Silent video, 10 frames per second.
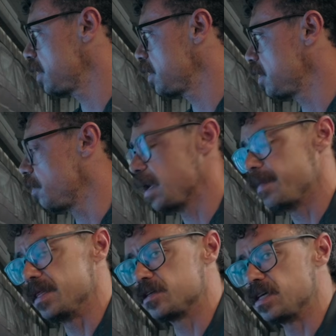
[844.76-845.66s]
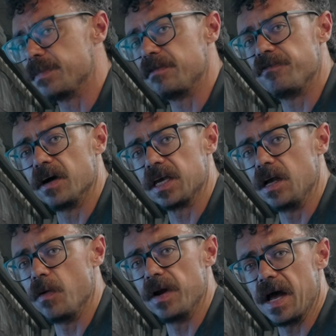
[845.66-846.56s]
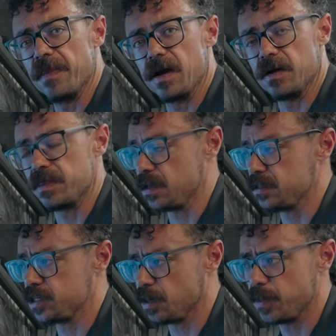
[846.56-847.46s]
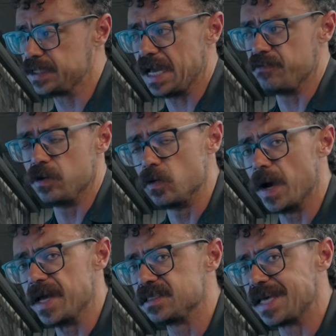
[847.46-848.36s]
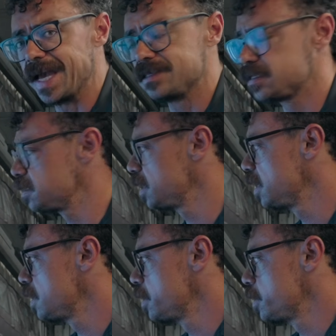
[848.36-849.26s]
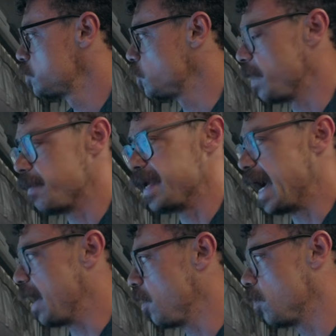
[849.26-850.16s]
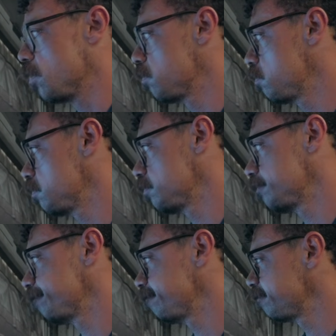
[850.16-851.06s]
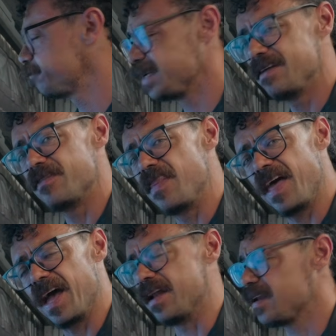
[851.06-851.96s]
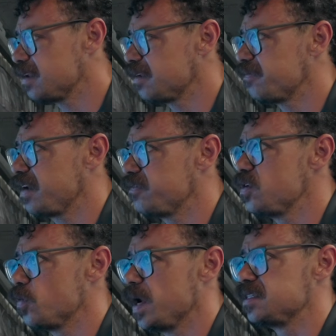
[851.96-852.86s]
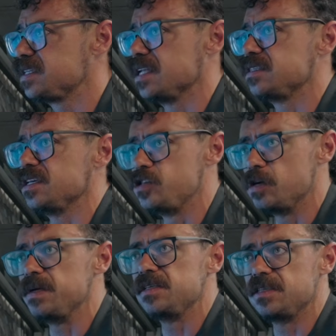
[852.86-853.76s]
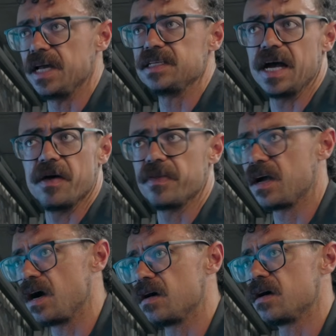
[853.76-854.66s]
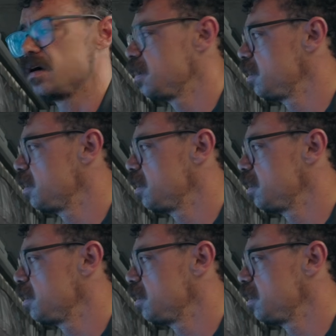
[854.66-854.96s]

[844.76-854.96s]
you know, maybe there's something funky going on there. The turbos have new wastegates, so maybe how... But even that, if I have new wastegates, they should be set to how the car